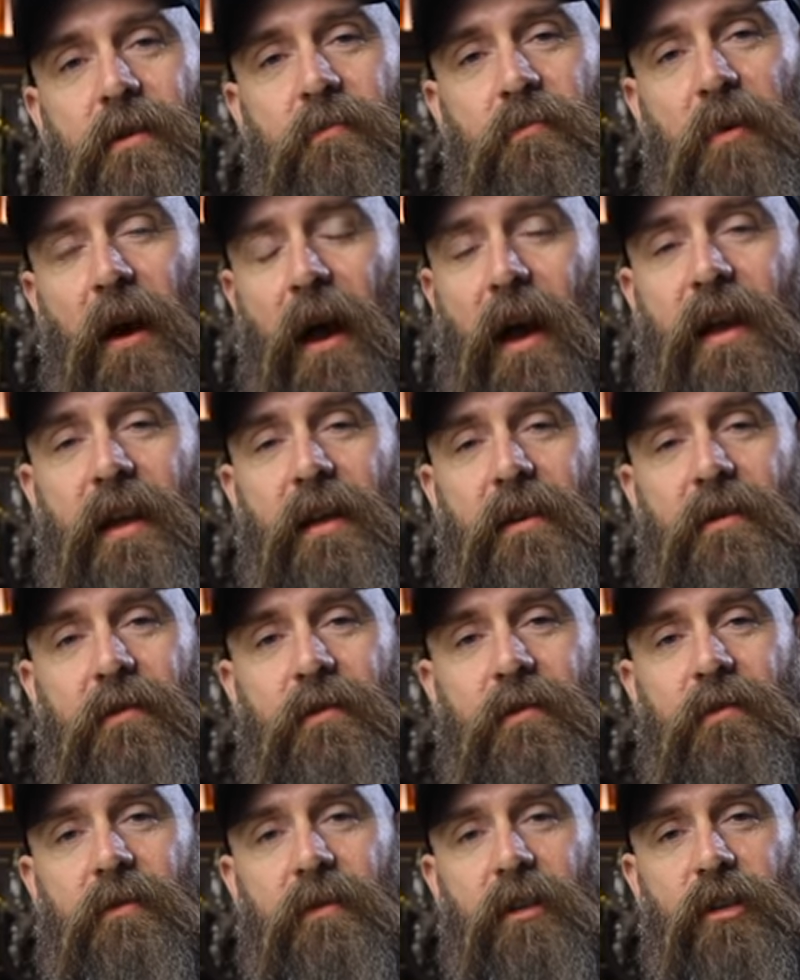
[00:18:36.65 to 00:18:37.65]
Brian,
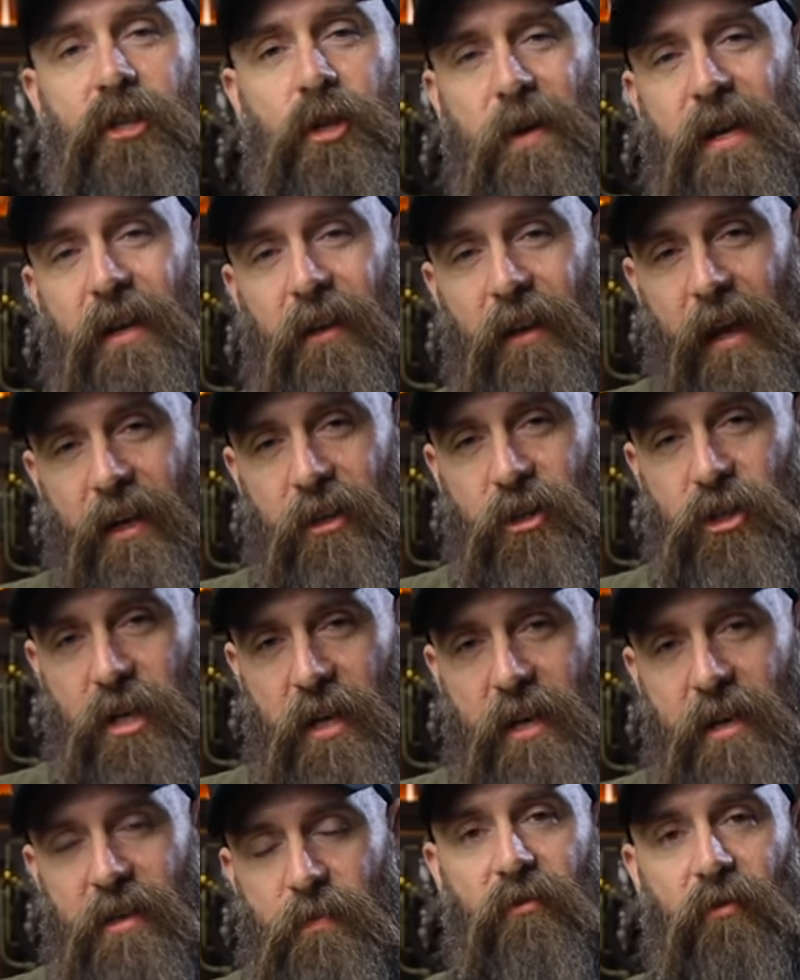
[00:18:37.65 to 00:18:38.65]
did you eat a lot of
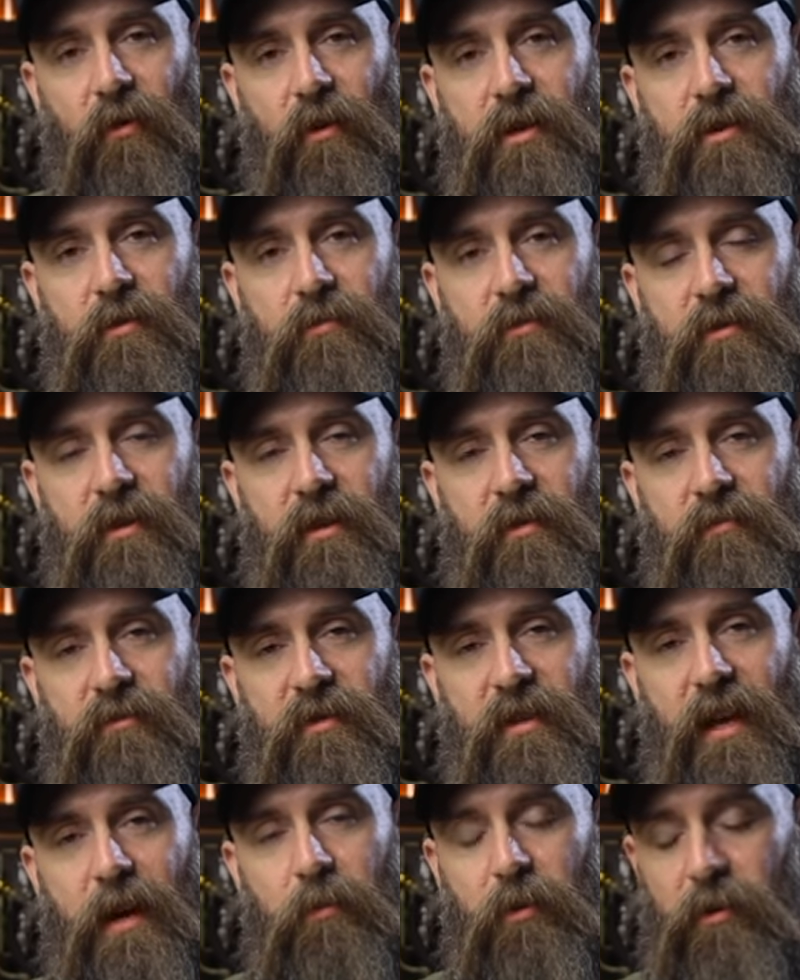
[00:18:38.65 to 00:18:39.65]
cheese before you
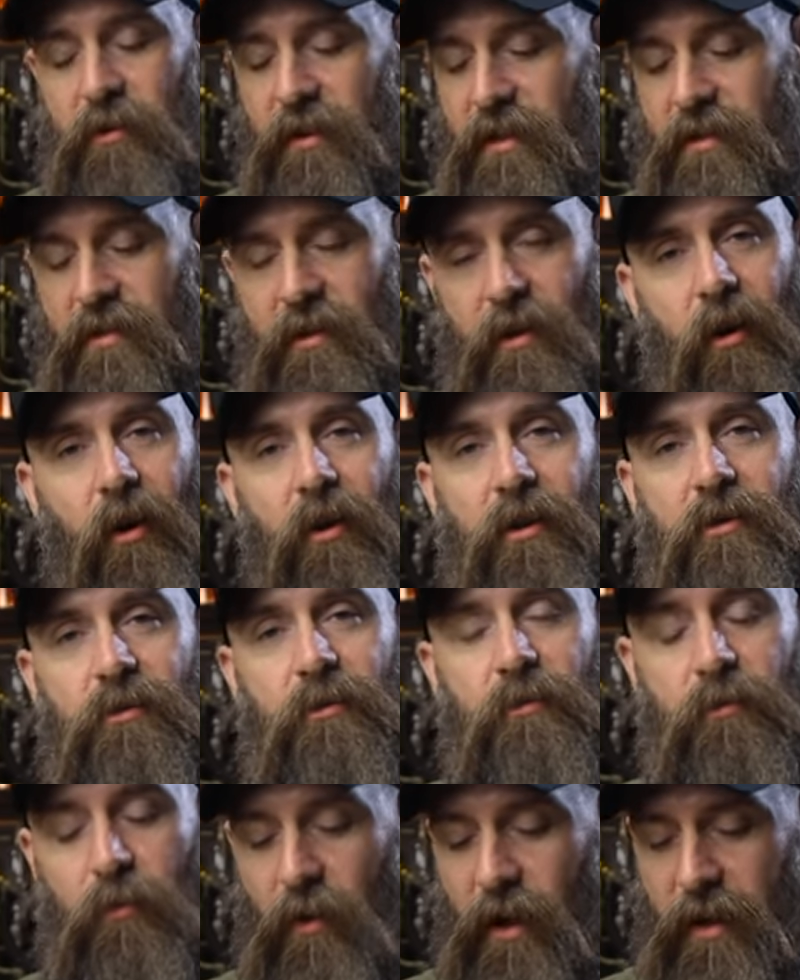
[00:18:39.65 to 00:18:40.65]
sampled these cigars
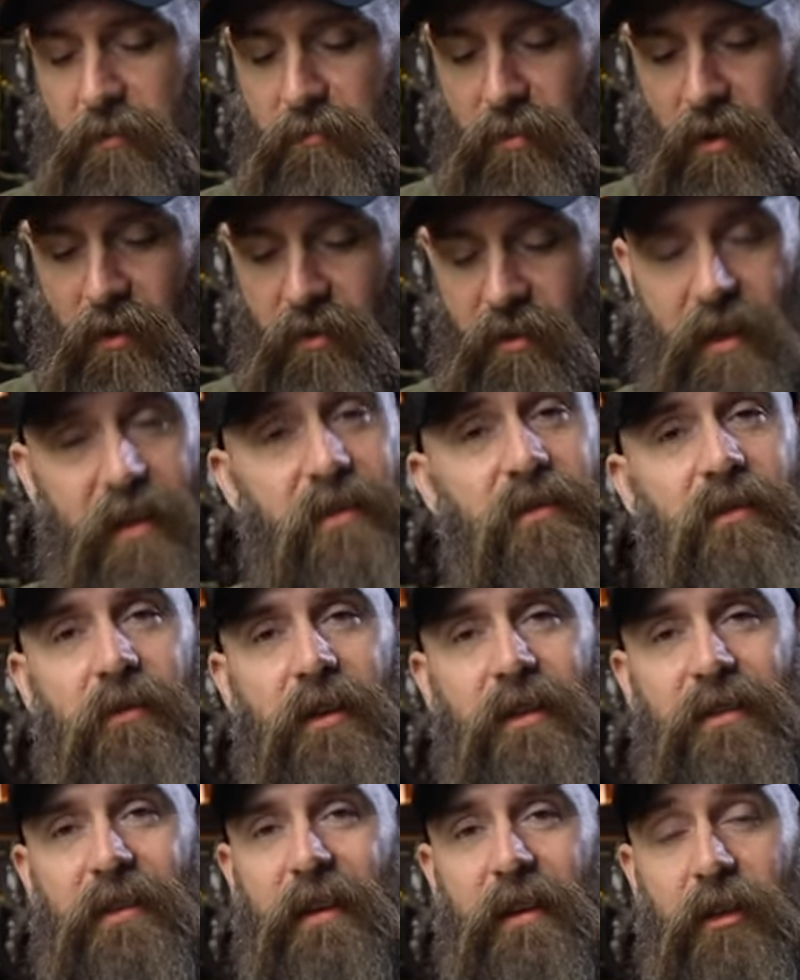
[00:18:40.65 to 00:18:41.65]
or what, brother? That's, a,
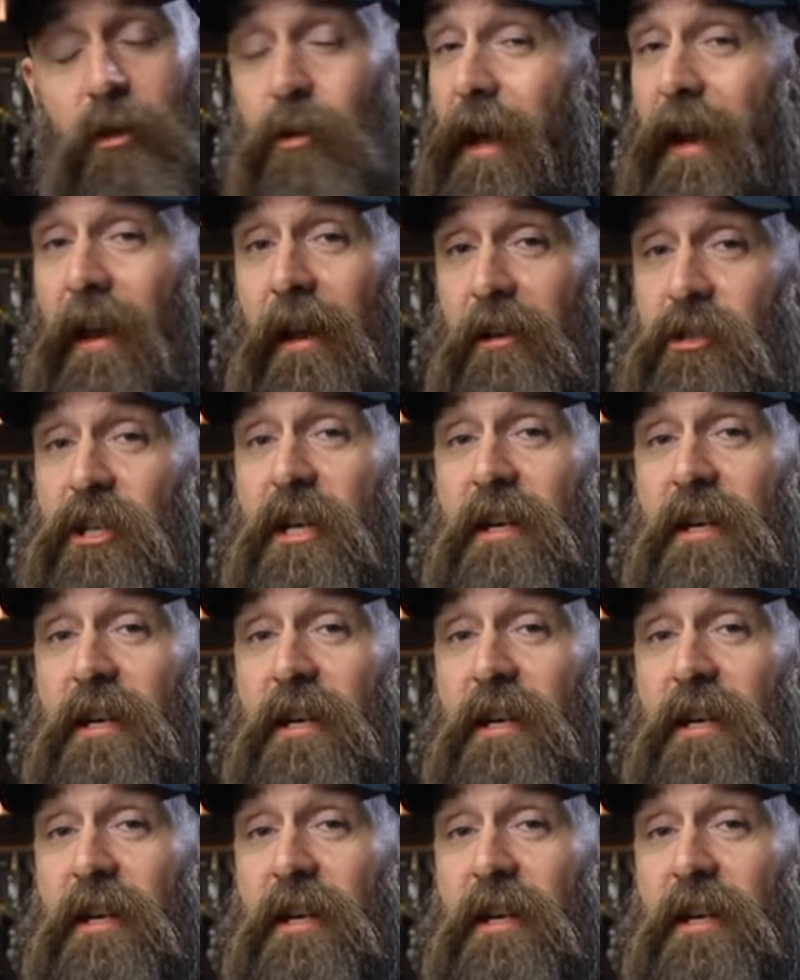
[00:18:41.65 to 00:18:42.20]
that's a, you got a lot of